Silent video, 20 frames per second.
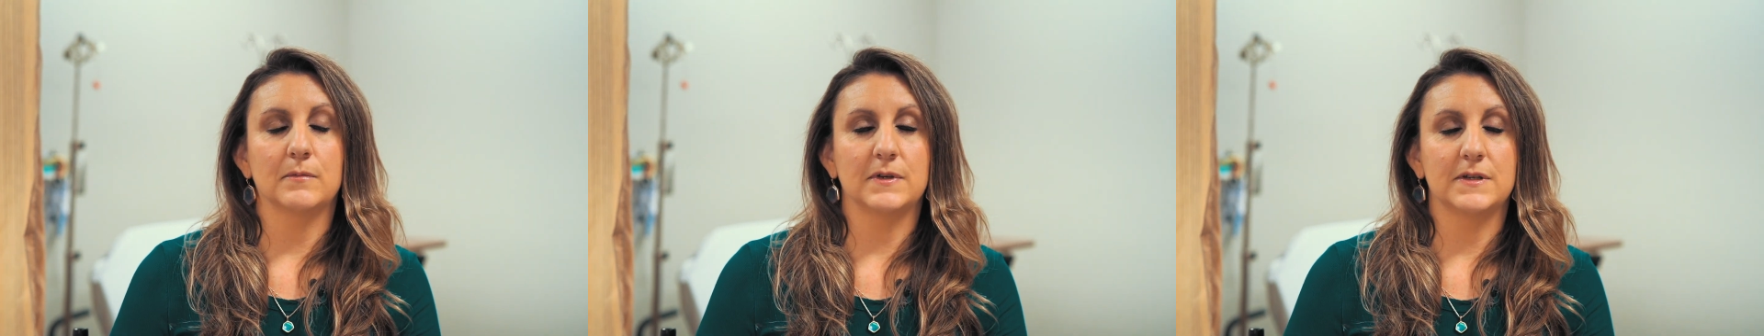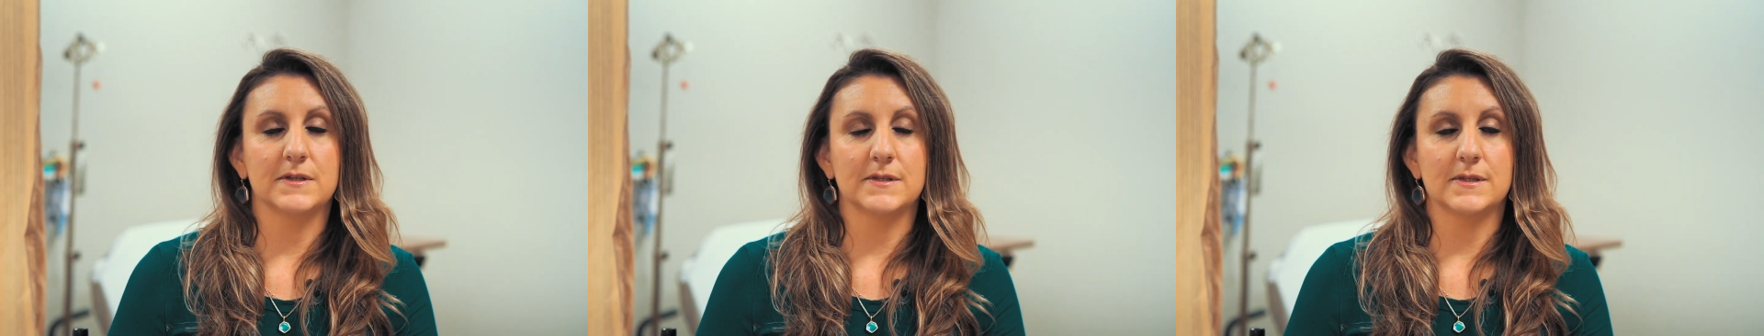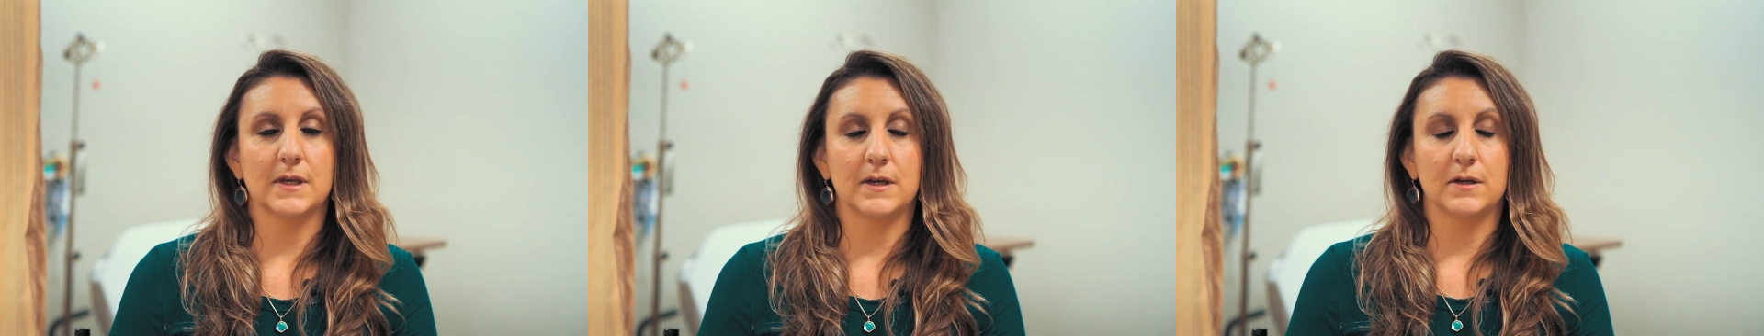
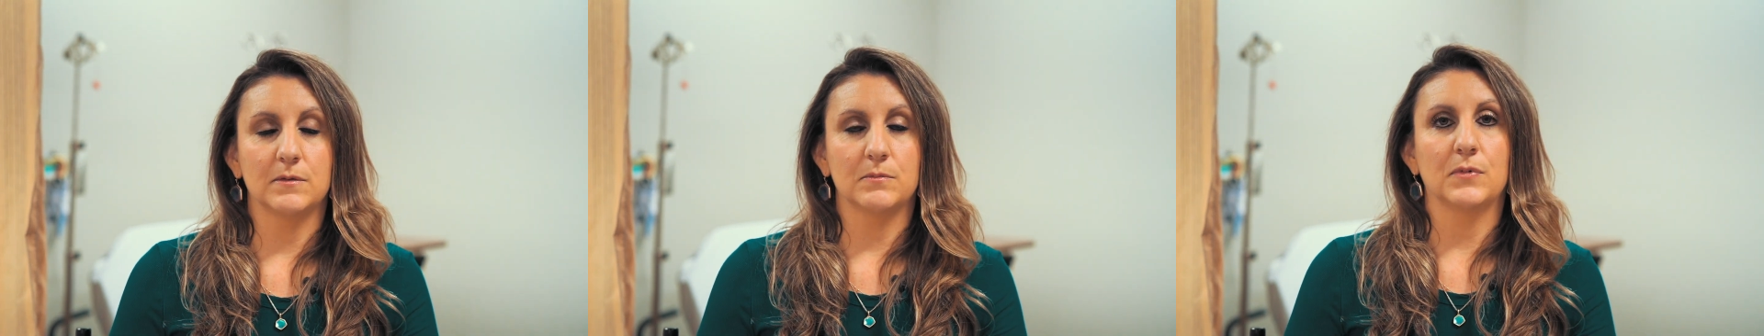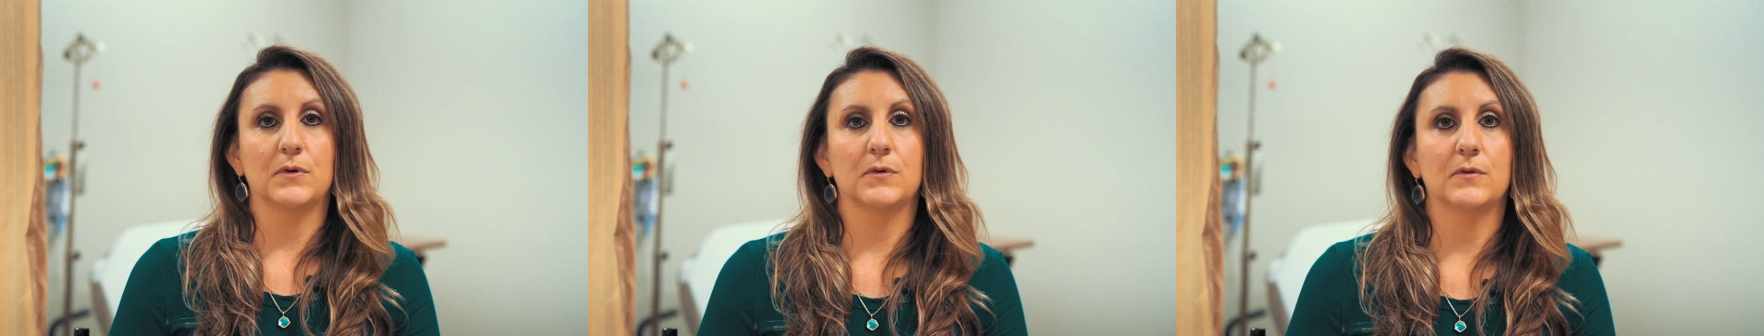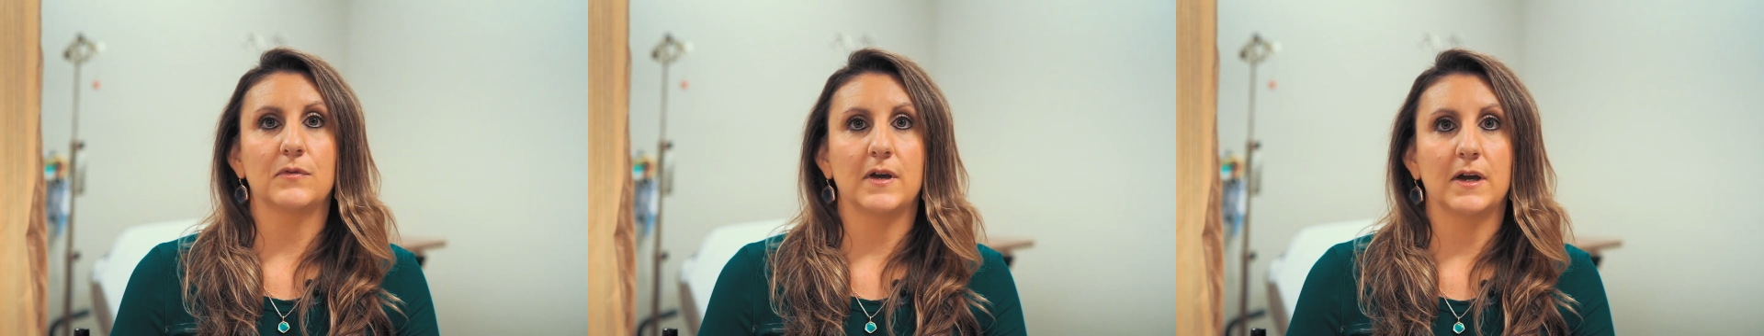because they had
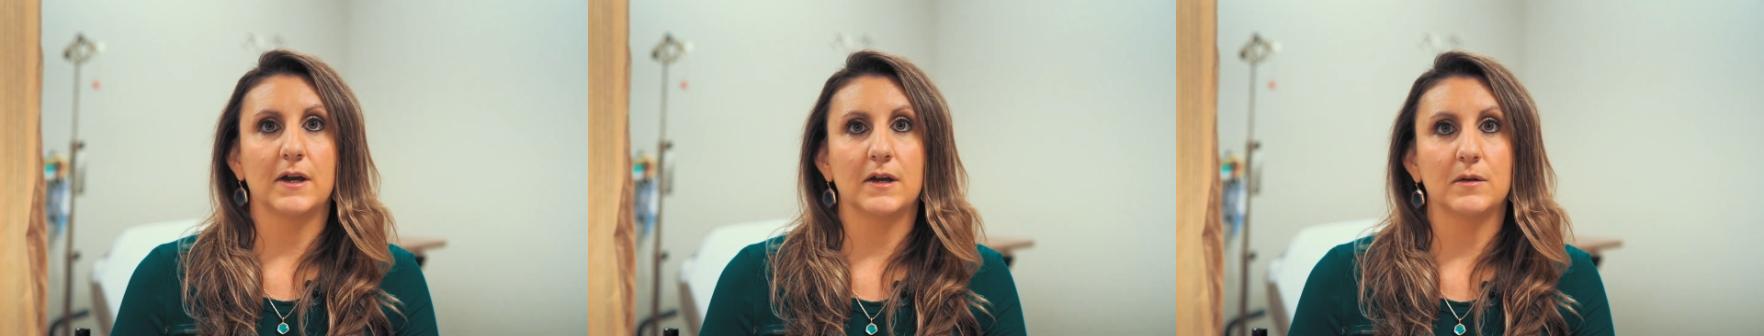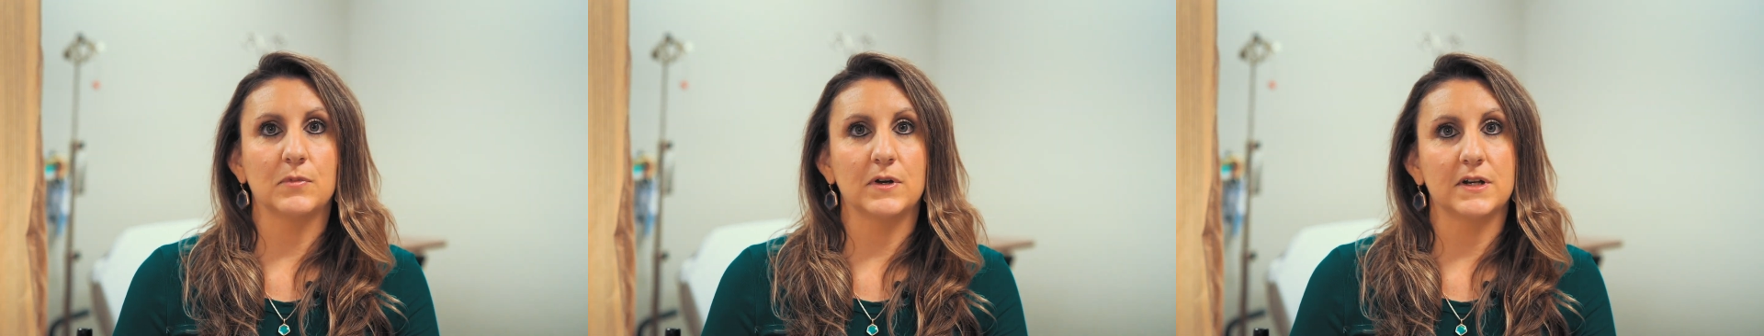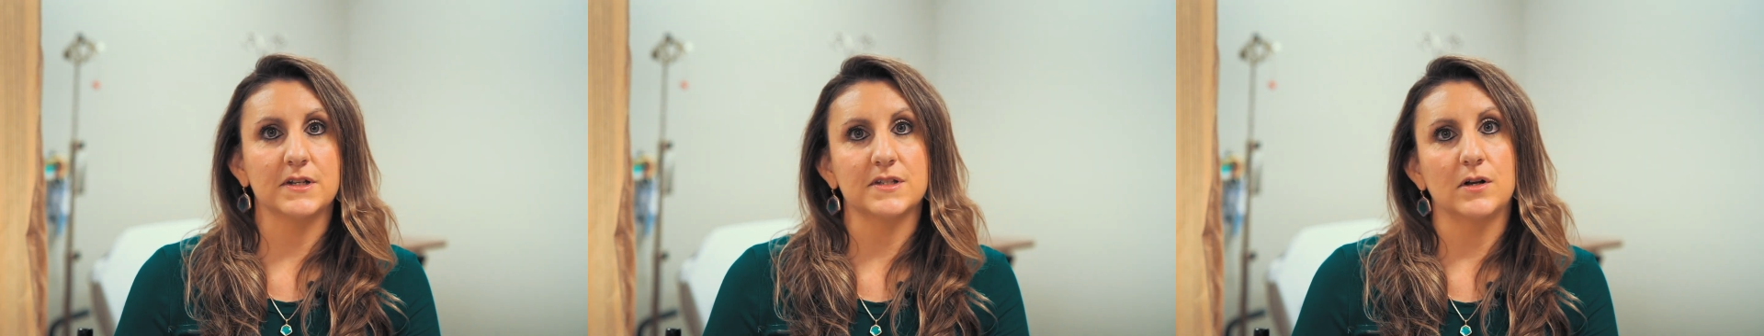both
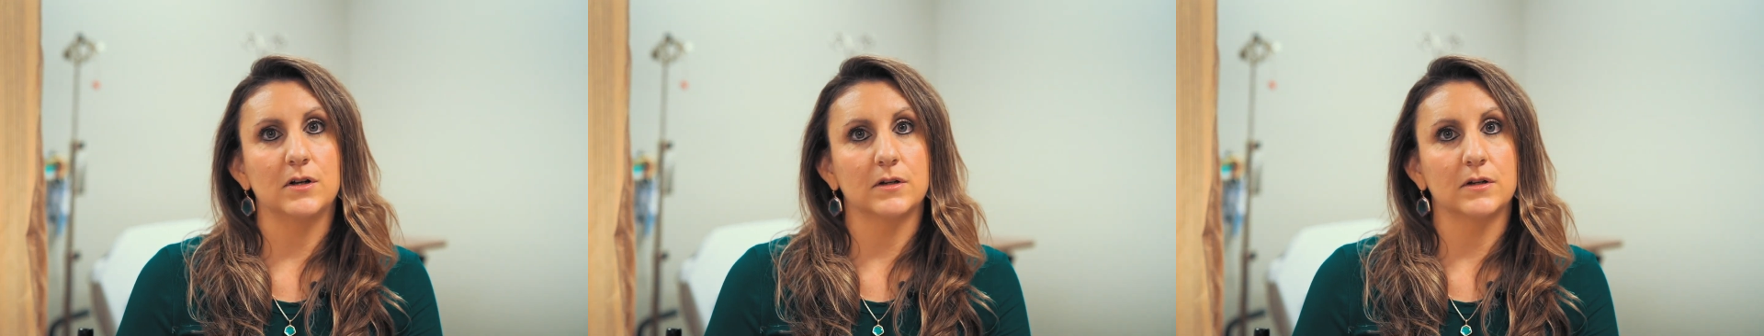had breast